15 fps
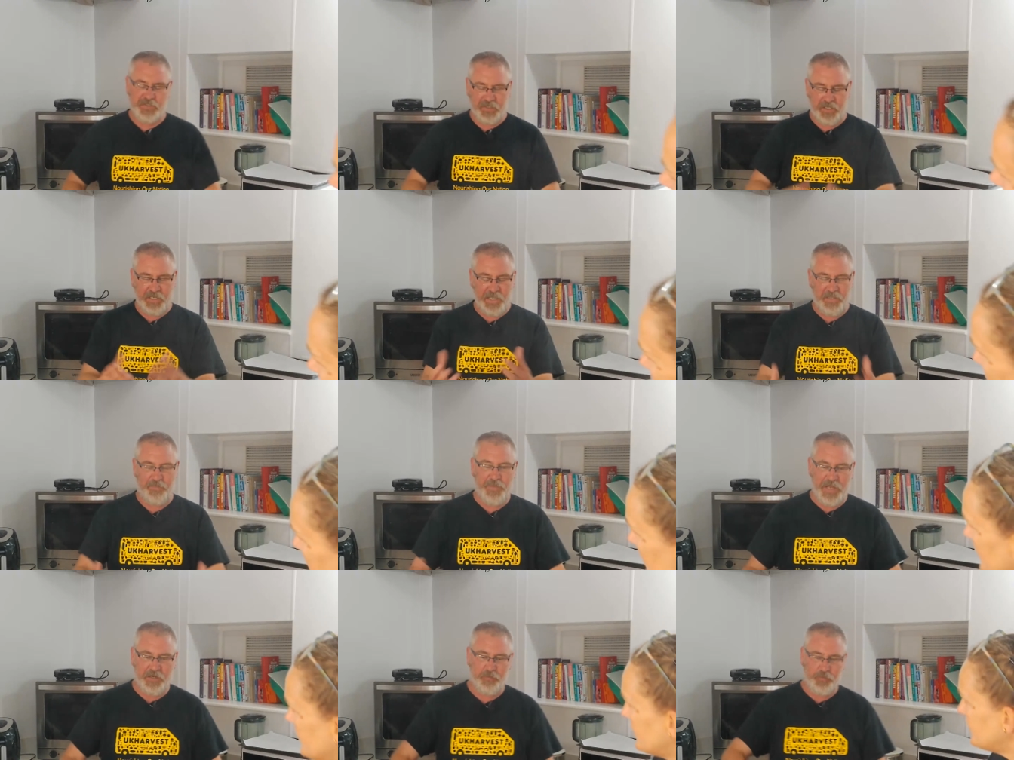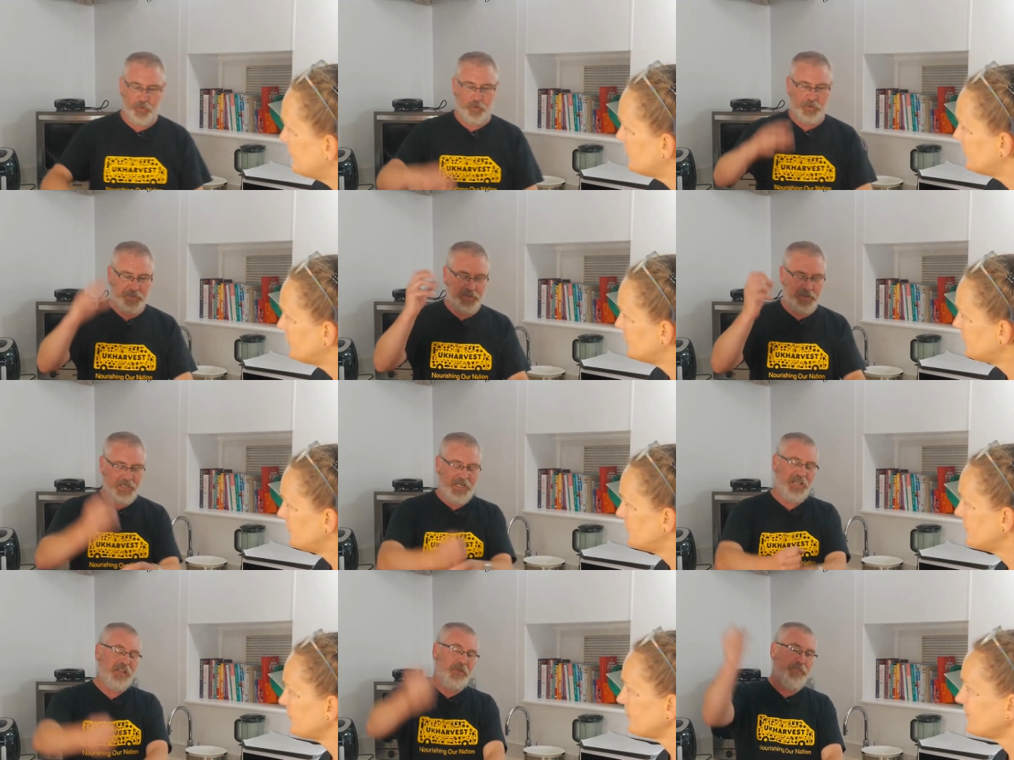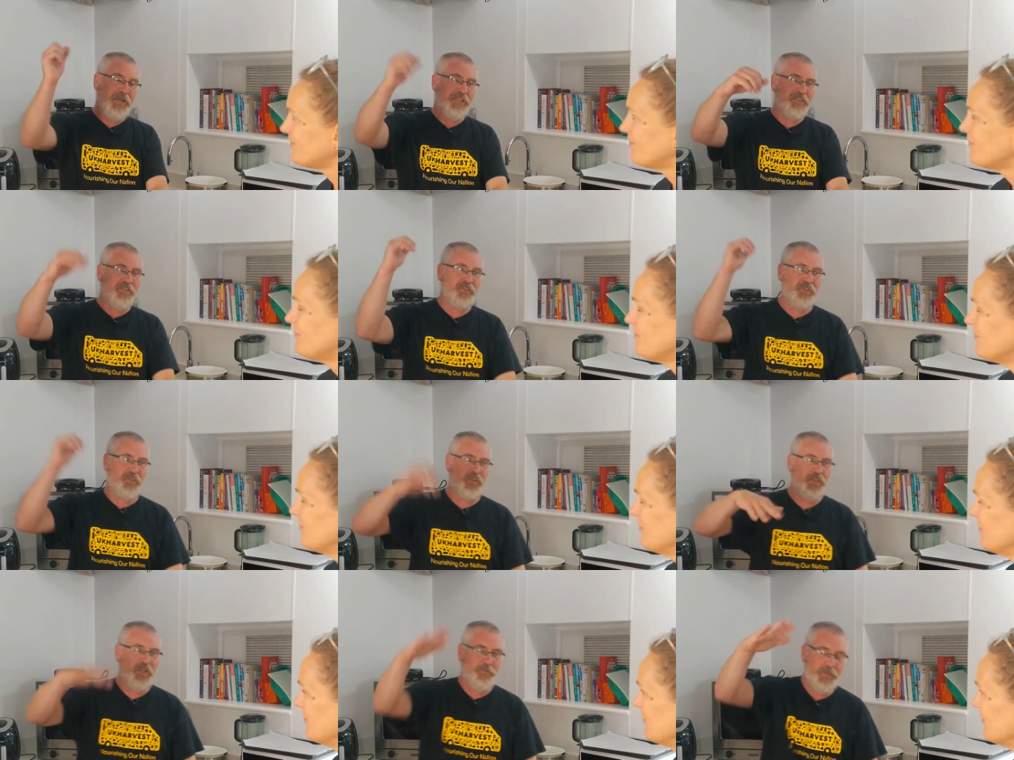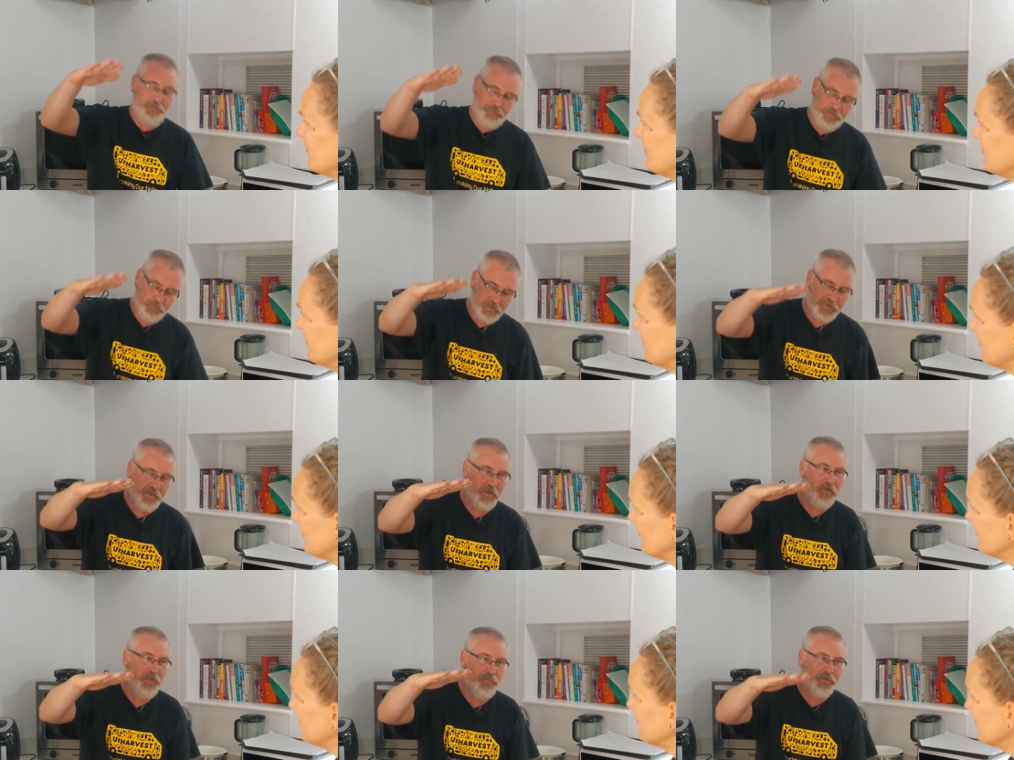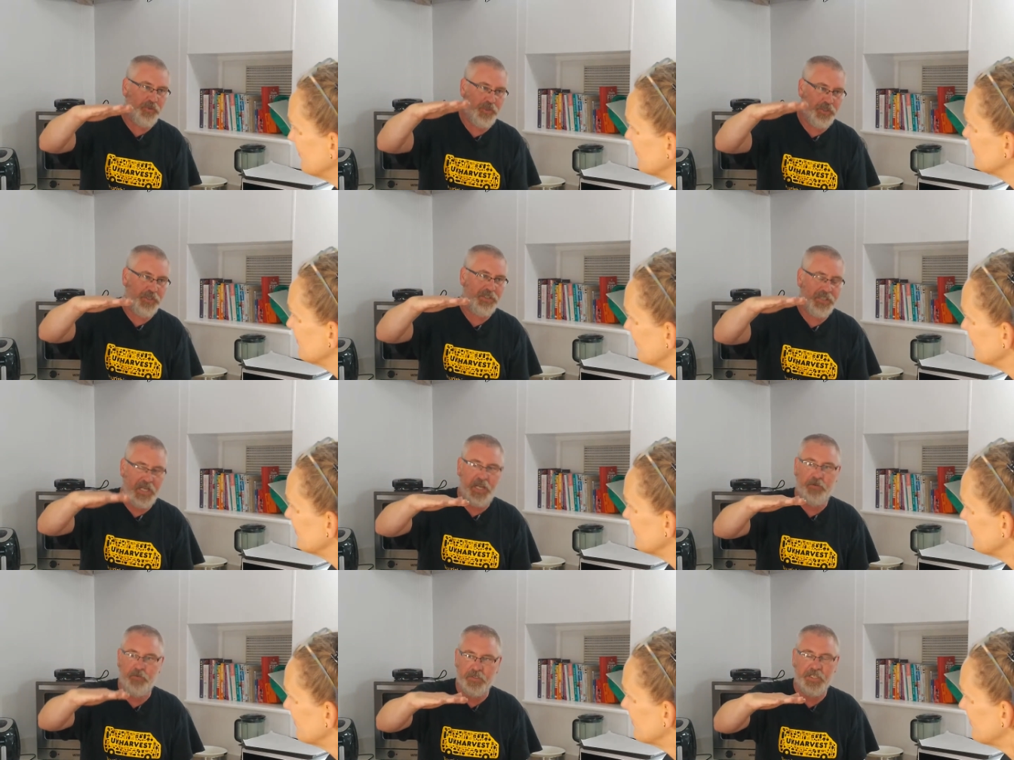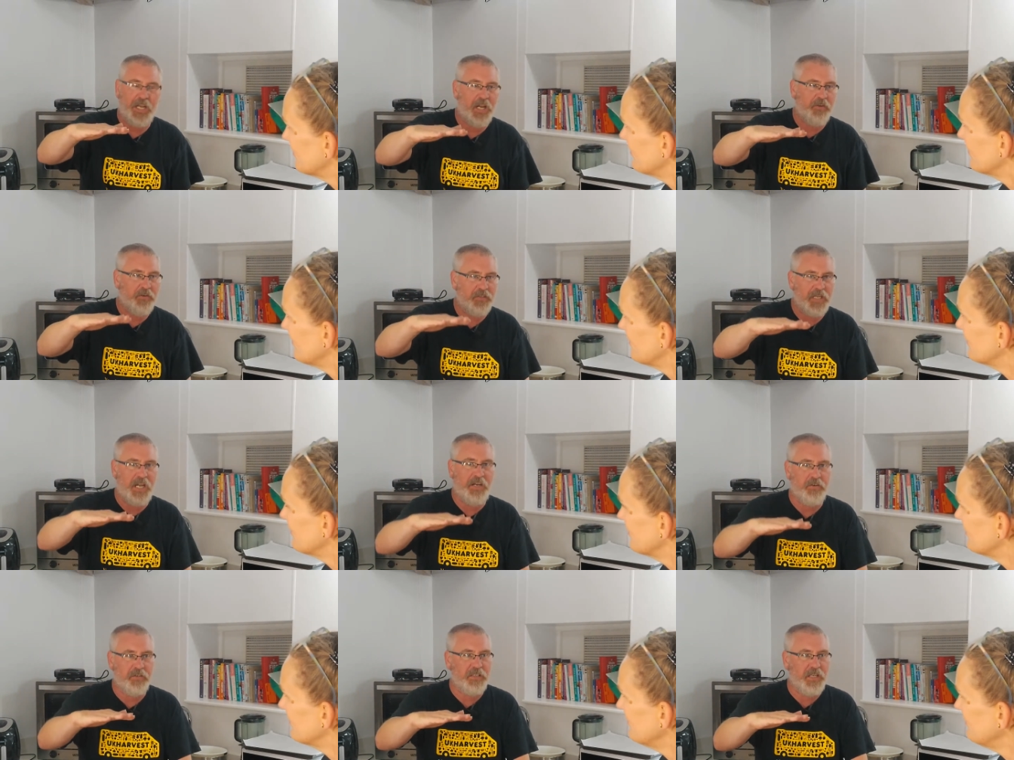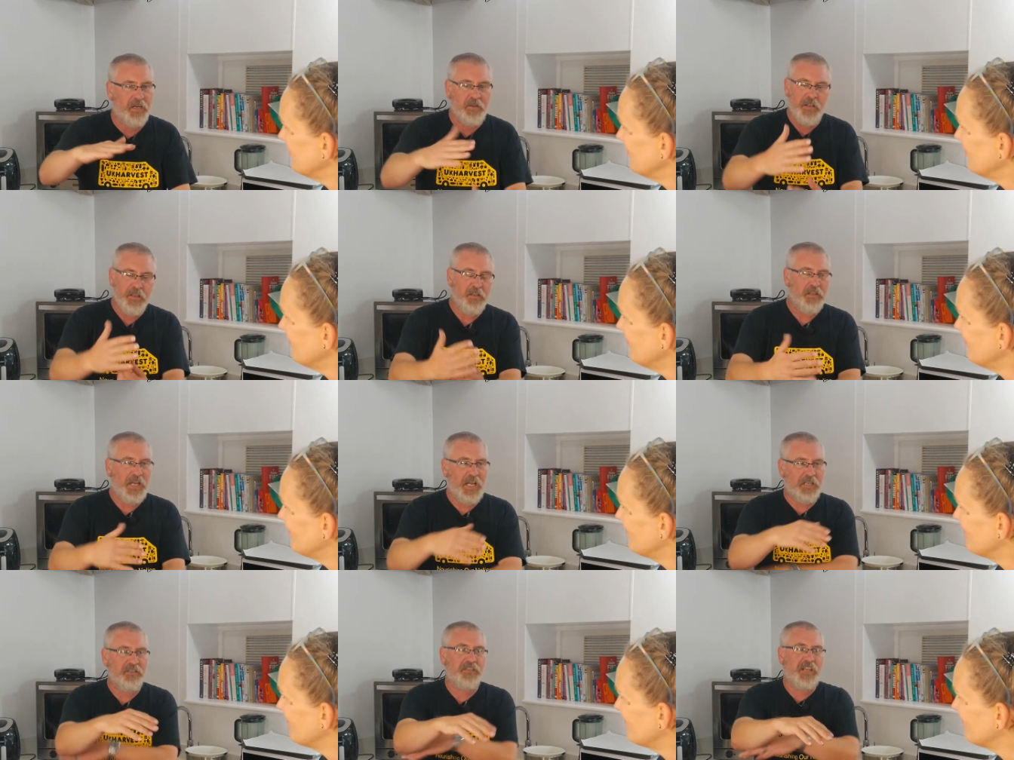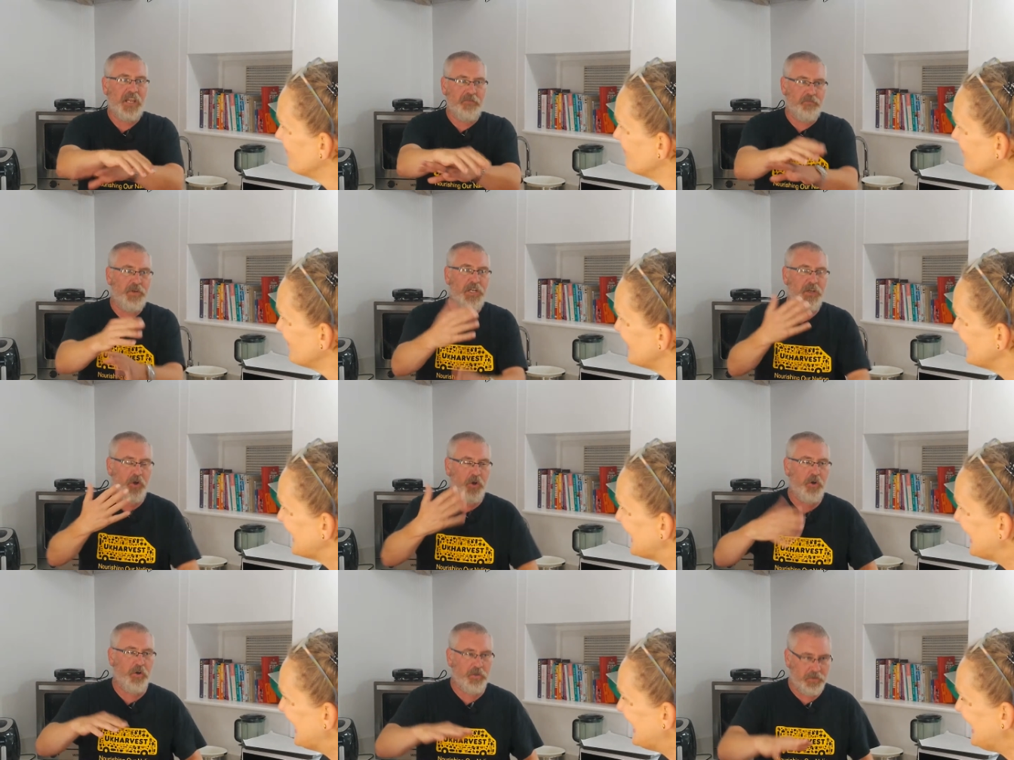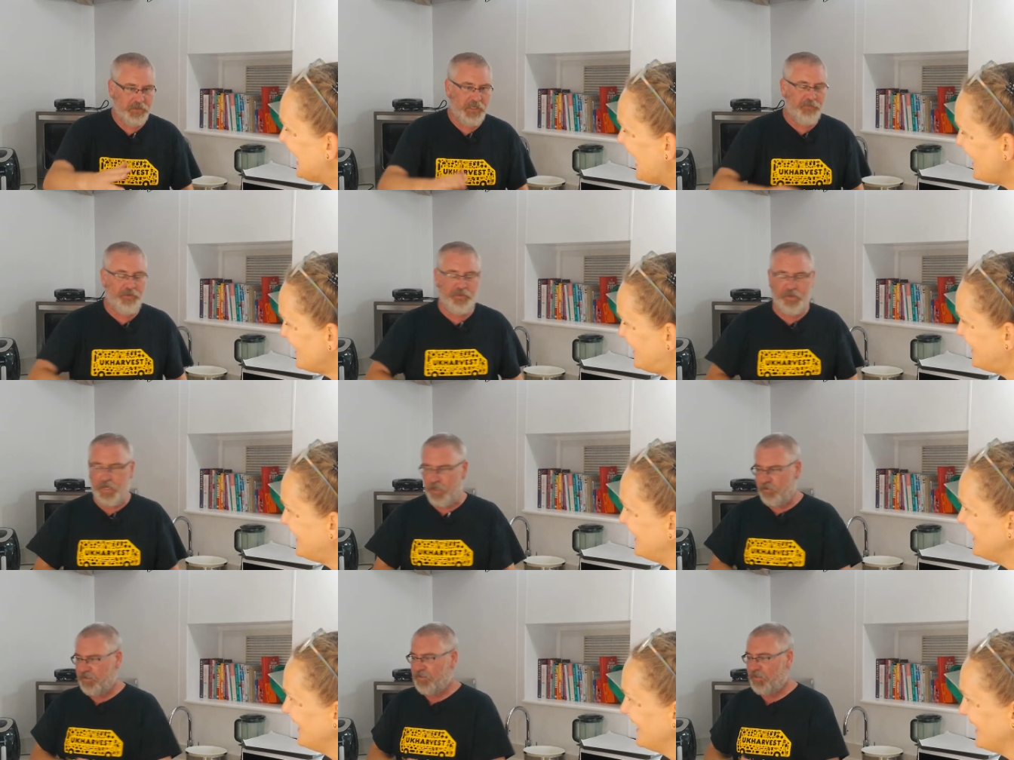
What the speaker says: They get the pan of water, they get their pasta stood up, they're slowly pushing it down and down and down and down. Hands getting really hot and everything else.